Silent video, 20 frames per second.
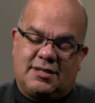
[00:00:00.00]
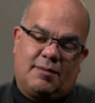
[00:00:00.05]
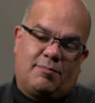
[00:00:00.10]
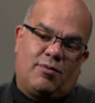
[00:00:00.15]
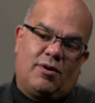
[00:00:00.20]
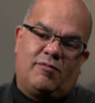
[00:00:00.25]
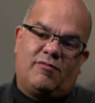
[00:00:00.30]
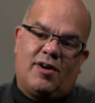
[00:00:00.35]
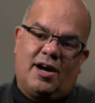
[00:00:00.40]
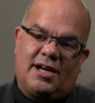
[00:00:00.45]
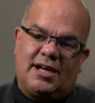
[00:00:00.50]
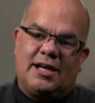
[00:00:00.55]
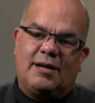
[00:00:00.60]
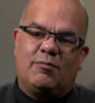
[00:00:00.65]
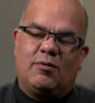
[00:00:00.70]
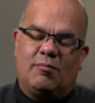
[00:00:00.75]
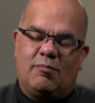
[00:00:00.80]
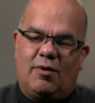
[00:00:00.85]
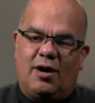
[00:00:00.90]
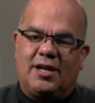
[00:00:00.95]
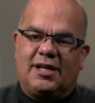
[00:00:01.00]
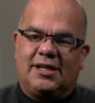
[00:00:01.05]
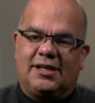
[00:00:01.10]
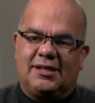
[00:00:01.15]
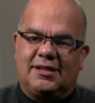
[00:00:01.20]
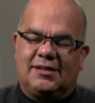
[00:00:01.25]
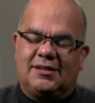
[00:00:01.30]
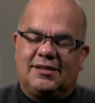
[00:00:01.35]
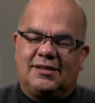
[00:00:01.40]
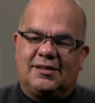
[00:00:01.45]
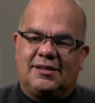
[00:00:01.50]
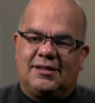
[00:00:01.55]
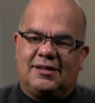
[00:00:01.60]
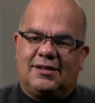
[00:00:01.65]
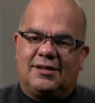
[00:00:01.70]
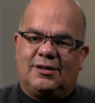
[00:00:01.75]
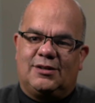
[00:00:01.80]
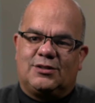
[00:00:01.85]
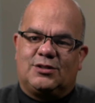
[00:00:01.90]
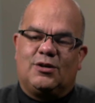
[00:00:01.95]
I provided him with money
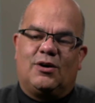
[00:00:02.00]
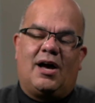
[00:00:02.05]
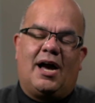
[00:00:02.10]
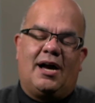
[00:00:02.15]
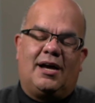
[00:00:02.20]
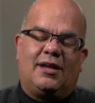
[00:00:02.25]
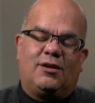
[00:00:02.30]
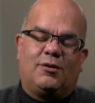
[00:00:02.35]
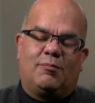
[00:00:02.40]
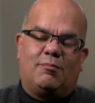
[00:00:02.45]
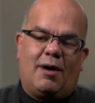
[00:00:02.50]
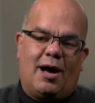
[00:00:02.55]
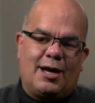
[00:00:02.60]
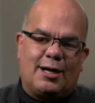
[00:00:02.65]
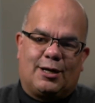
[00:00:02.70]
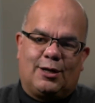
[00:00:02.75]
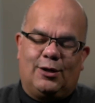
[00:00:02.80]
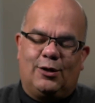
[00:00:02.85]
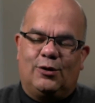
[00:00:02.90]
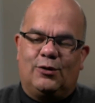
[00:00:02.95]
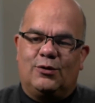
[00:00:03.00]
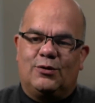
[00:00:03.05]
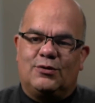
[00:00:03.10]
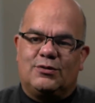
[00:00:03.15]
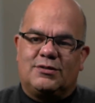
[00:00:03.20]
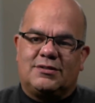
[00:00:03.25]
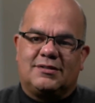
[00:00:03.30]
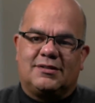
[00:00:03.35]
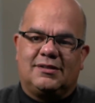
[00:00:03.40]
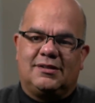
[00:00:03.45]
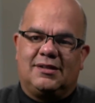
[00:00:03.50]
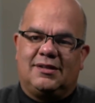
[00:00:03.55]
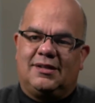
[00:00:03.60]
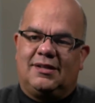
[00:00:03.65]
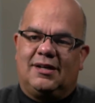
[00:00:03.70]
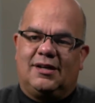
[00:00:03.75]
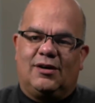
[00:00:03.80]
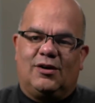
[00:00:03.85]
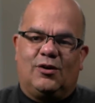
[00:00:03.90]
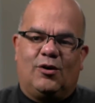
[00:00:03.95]
to either buy clothes
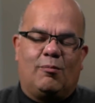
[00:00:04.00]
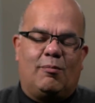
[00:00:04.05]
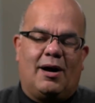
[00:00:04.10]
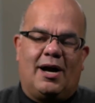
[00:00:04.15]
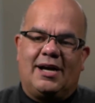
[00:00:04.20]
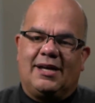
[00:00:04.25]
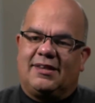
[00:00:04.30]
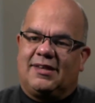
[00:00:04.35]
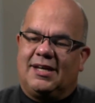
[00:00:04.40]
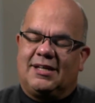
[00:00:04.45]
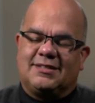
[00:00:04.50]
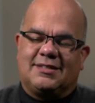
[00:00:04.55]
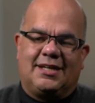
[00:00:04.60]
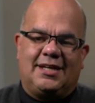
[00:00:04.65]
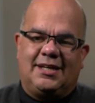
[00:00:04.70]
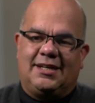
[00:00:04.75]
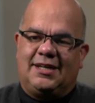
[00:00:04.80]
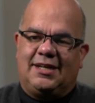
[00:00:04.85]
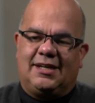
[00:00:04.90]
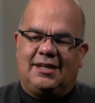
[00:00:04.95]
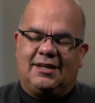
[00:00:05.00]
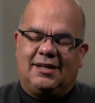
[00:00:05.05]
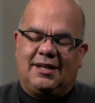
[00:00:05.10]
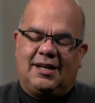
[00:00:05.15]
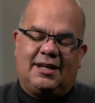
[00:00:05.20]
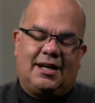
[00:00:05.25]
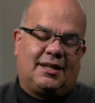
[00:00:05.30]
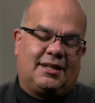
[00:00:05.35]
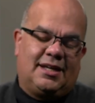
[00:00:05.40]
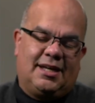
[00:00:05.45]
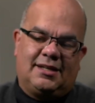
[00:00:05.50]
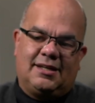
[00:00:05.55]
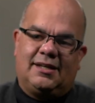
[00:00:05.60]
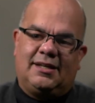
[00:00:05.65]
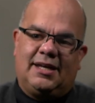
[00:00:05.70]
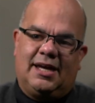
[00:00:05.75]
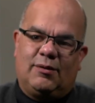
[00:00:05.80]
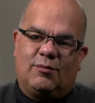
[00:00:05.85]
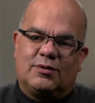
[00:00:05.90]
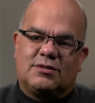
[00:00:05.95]
or buy things that he needed, and at the end of
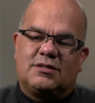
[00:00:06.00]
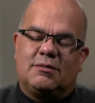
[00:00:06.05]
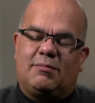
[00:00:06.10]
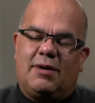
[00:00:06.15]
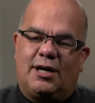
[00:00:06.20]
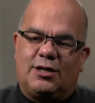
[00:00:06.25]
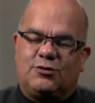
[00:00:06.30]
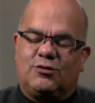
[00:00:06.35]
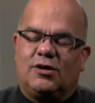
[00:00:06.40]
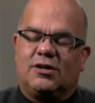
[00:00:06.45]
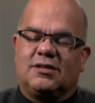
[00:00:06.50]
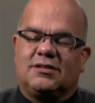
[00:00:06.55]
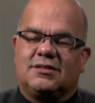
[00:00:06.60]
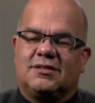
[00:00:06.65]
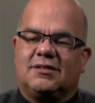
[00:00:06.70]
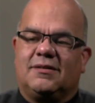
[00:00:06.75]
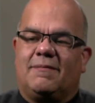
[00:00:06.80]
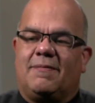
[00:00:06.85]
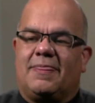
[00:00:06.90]
the day was to buy drugs.